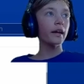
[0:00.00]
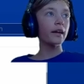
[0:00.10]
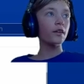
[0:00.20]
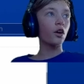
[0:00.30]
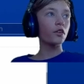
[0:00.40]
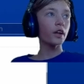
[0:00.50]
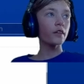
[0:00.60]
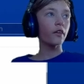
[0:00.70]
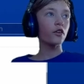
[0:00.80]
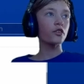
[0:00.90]
and a
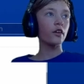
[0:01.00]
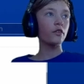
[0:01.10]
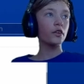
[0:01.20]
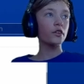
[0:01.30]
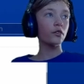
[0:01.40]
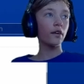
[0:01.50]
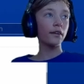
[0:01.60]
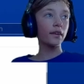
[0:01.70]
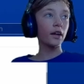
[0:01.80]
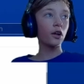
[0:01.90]
ton of other stuff you can see
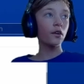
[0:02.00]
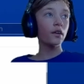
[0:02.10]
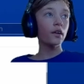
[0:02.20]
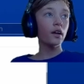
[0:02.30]
right there.